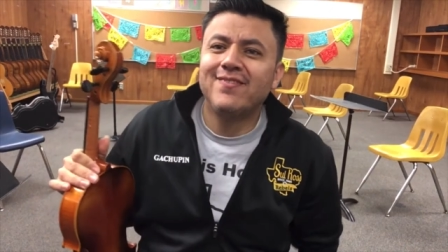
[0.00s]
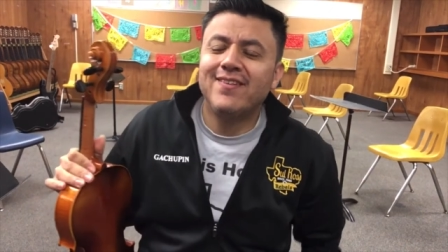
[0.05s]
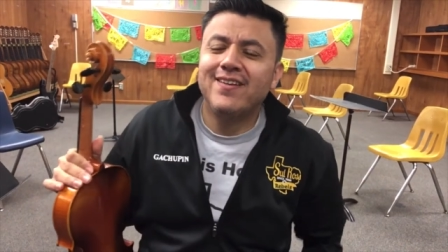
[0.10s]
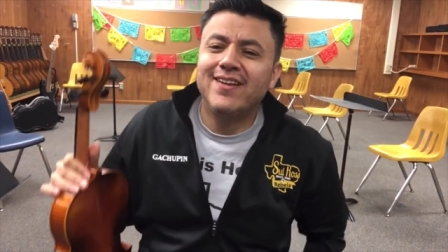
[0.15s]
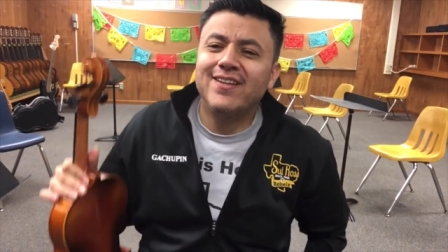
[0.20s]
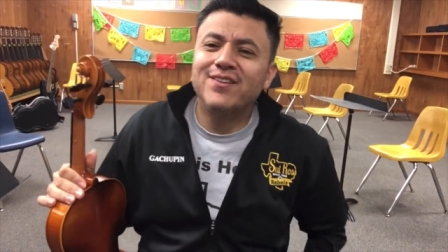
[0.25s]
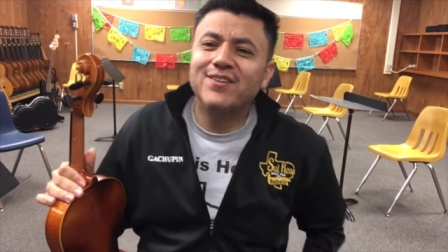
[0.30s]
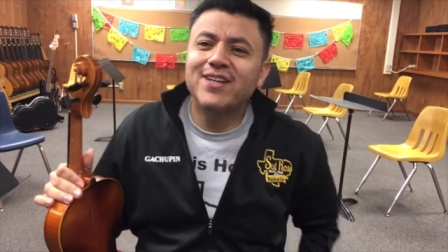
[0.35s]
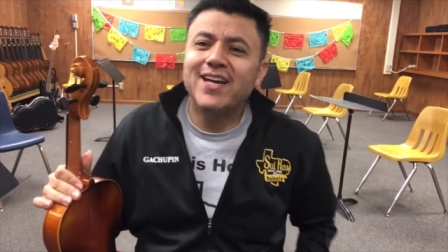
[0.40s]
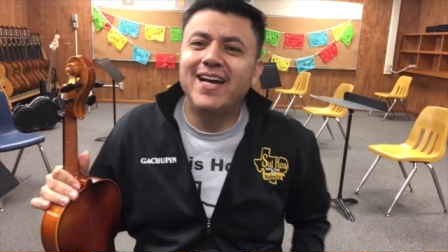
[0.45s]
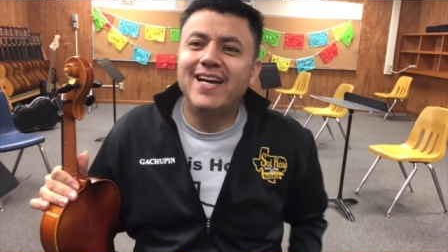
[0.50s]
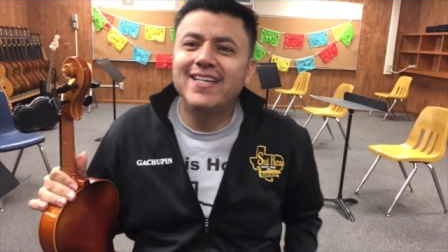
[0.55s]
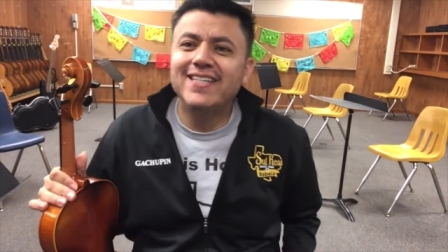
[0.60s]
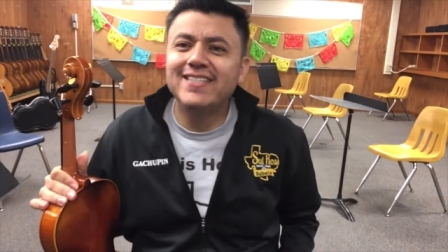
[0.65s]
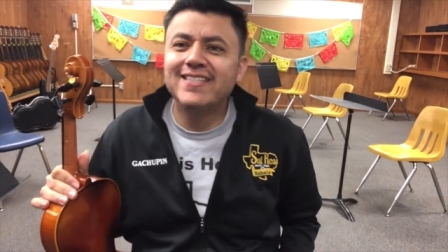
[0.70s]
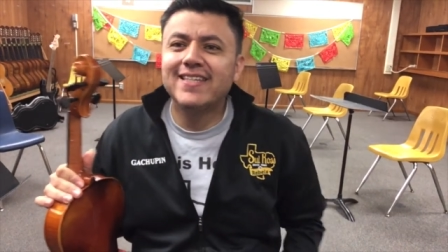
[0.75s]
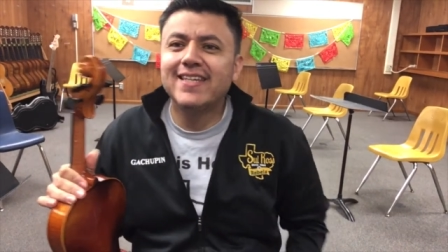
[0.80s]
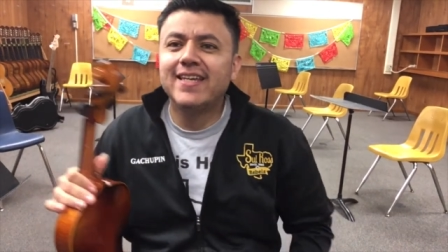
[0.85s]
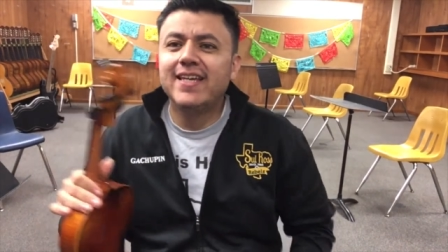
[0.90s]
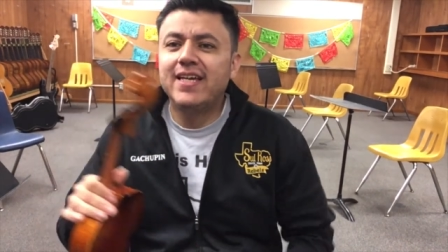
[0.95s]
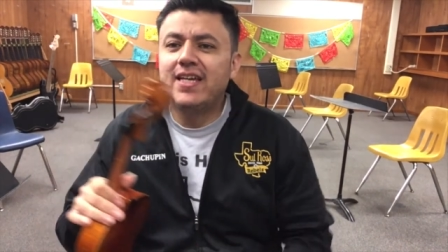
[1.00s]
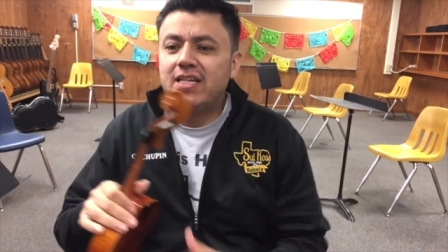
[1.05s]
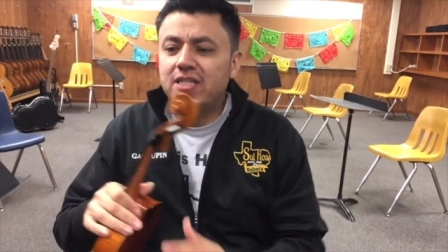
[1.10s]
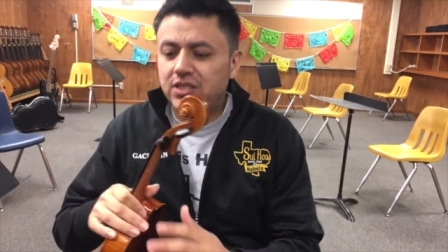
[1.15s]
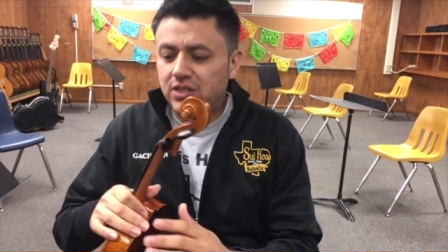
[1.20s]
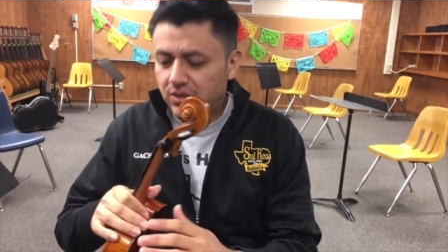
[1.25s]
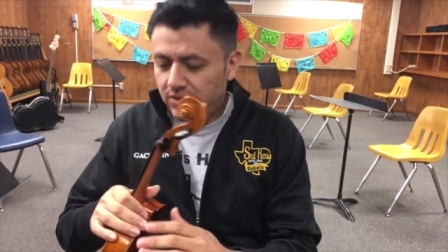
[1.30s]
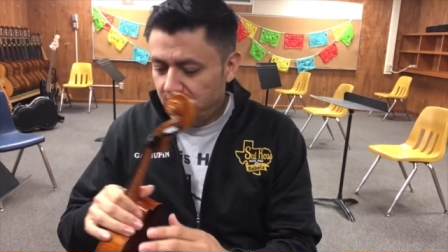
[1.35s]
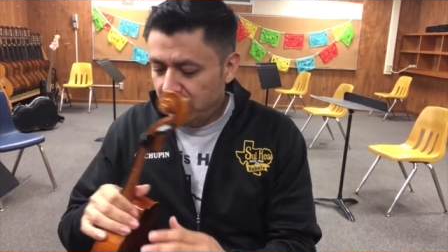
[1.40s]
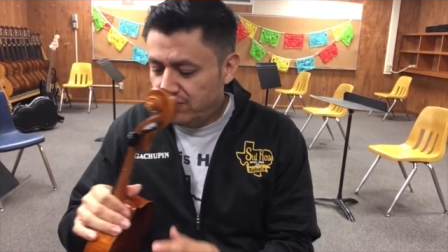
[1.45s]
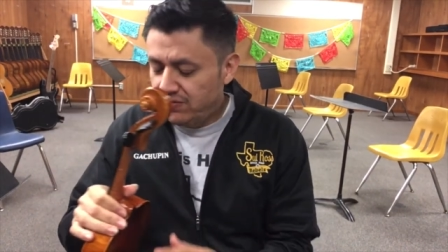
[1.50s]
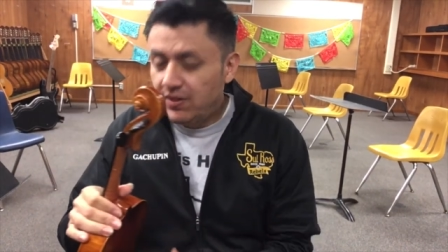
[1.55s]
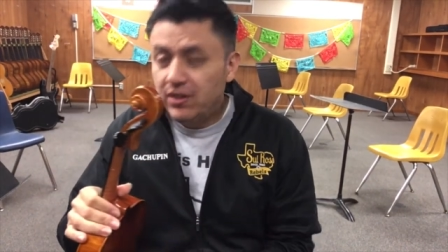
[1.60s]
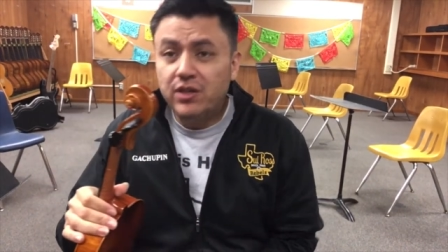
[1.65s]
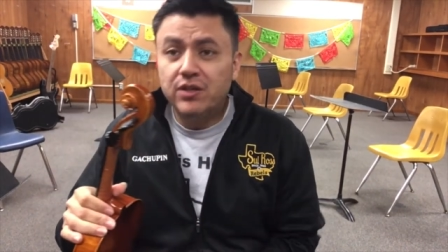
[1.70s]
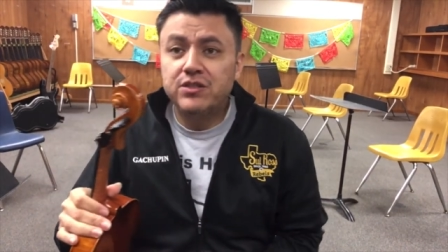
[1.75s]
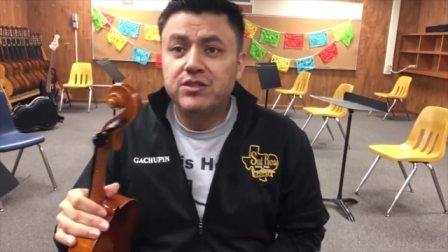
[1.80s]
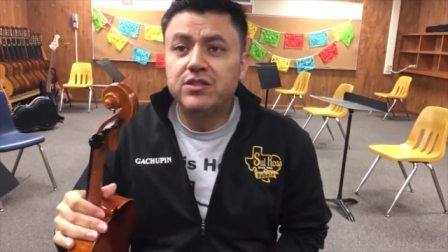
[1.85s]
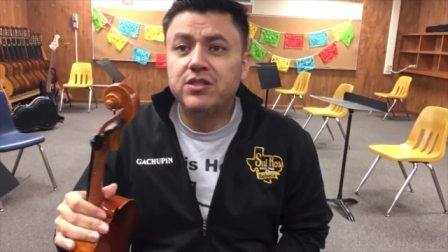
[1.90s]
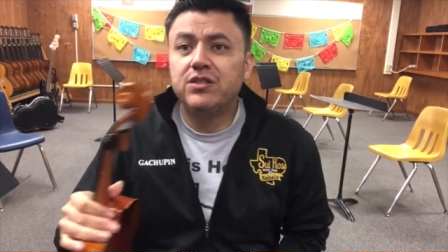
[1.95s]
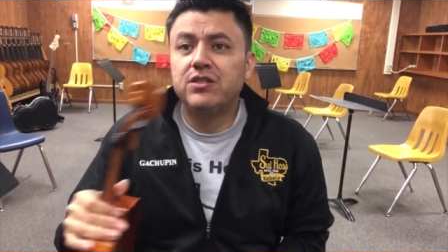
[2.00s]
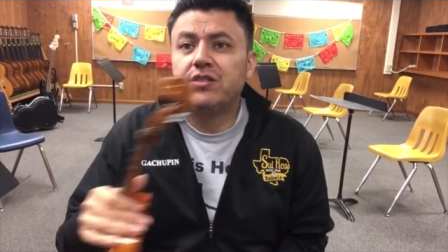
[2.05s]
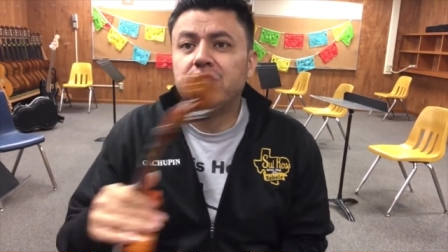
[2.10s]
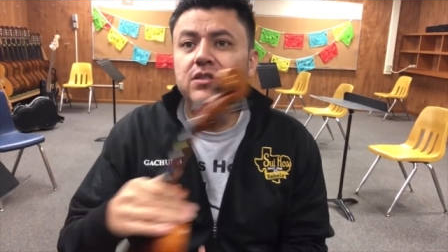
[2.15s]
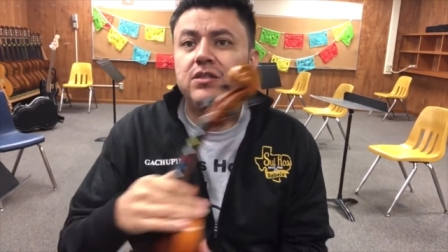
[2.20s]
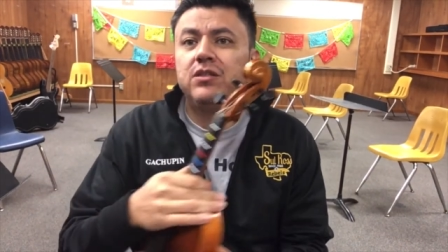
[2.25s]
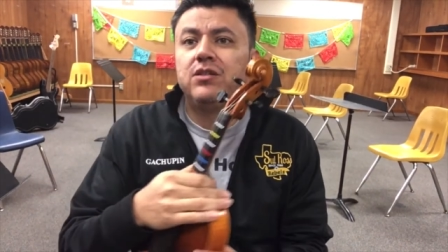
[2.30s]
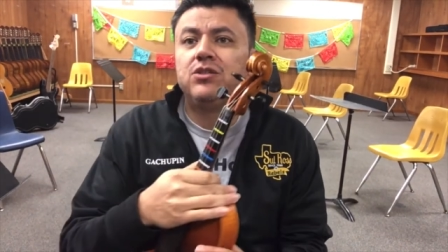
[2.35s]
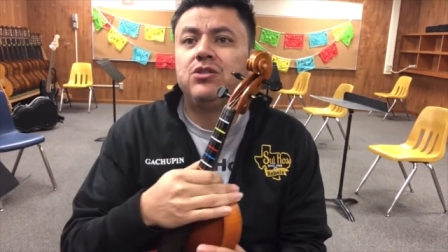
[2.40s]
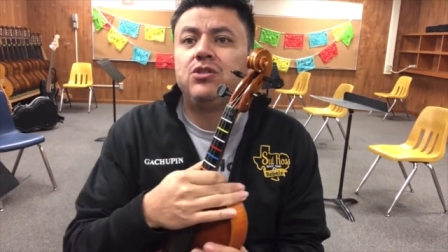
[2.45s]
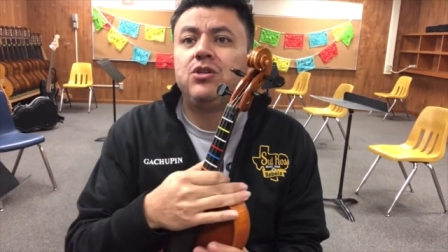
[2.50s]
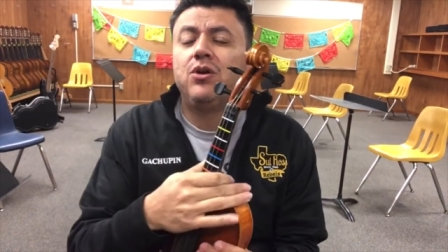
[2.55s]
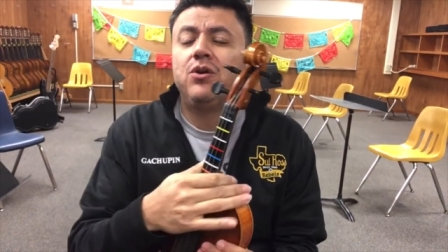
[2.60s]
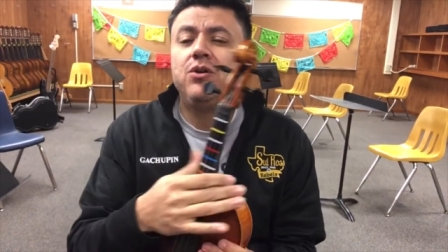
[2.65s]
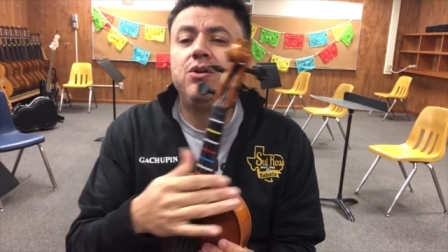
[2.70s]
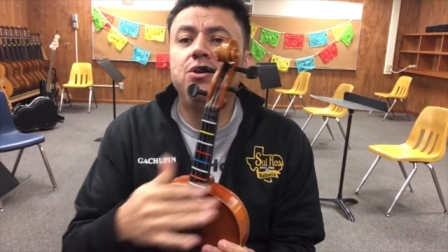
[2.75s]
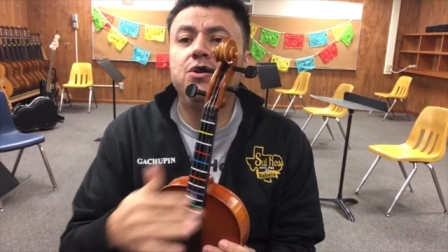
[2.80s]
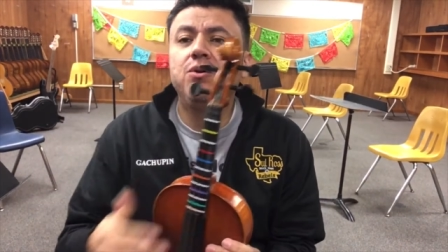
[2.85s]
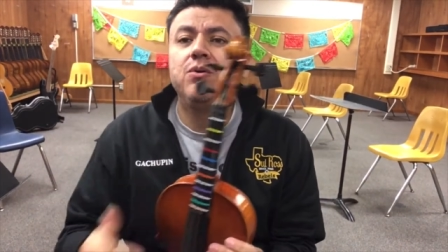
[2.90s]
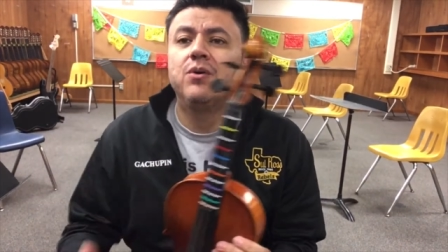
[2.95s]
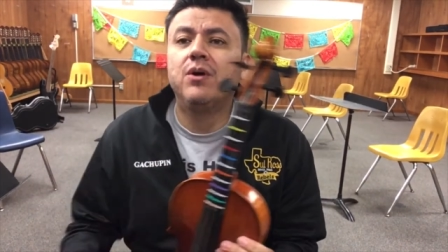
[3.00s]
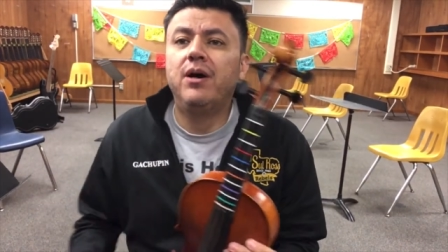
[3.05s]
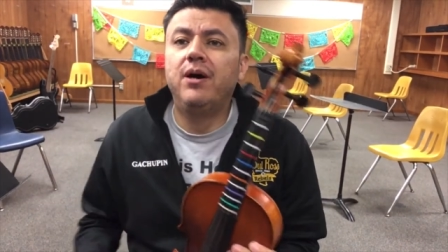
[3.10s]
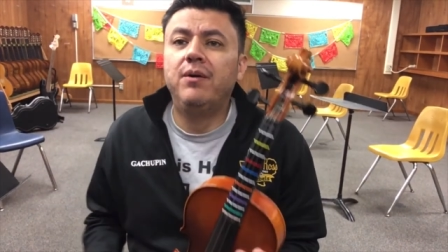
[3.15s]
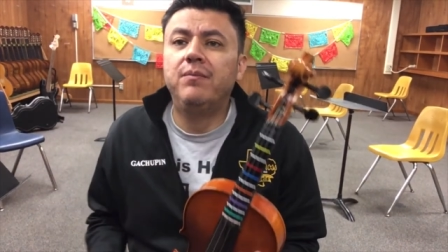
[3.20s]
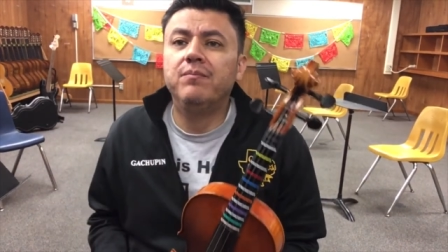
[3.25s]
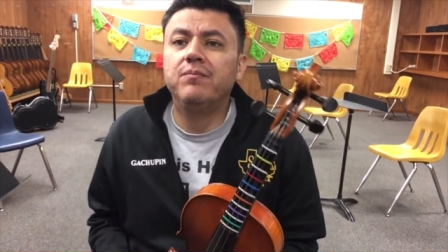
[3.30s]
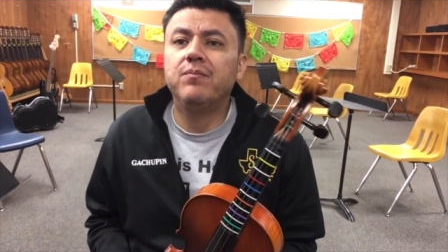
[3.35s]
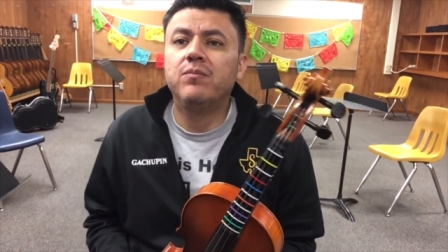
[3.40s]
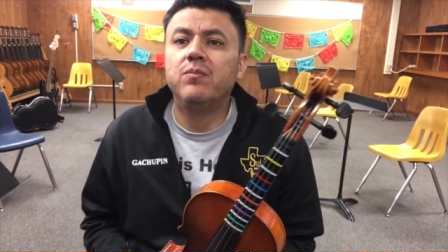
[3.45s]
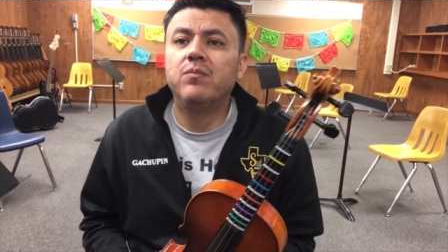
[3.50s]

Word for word: Hello guys, so this video is to, to show you um,